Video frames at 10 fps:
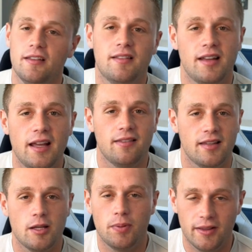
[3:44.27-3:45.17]
states
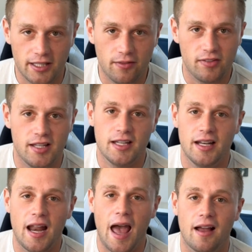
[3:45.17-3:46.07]
he believes he
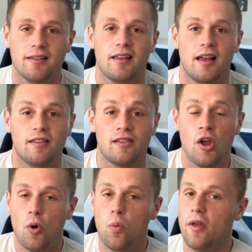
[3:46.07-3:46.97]
can access
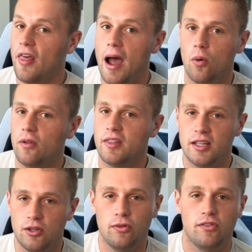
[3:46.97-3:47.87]
without the
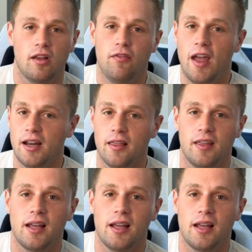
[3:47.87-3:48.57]
use of anything